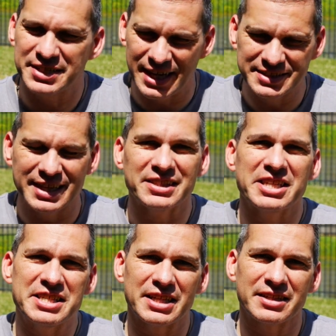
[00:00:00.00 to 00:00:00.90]
It has that
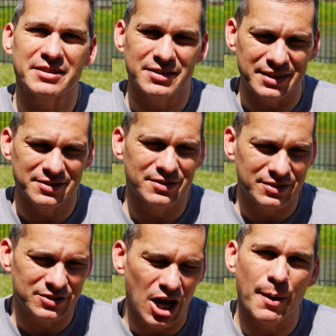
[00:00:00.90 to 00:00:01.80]
lid that, that
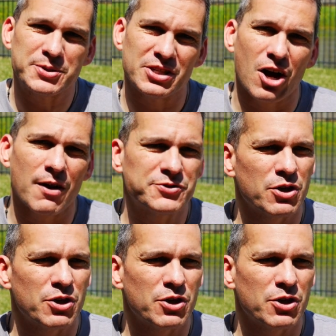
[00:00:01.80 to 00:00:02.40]
tops it off,